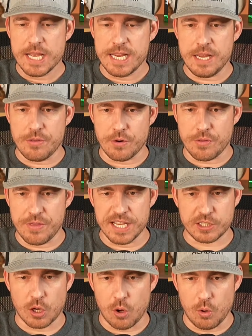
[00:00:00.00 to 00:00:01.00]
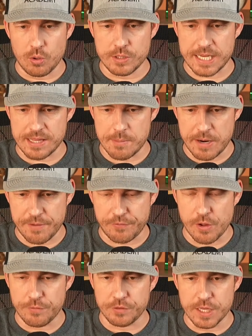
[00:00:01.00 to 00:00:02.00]
either this holds and the money
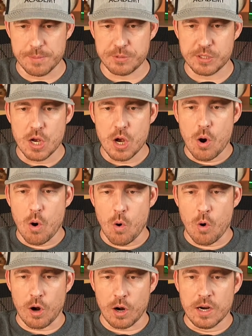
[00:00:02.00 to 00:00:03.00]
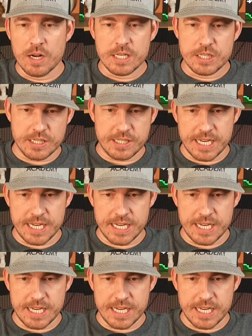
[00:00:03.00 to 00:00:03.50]
flow flips, or just